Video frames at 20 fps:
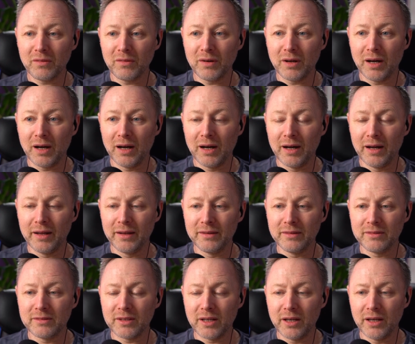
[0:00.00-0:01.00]

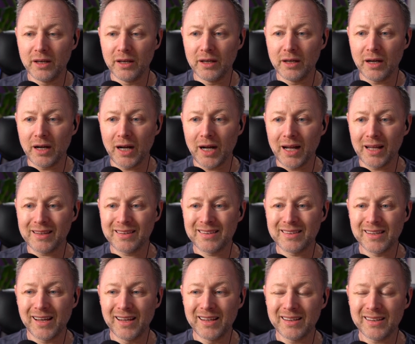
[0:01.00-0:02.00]
I
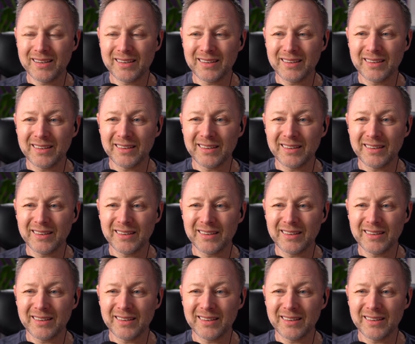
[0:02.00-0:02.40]
think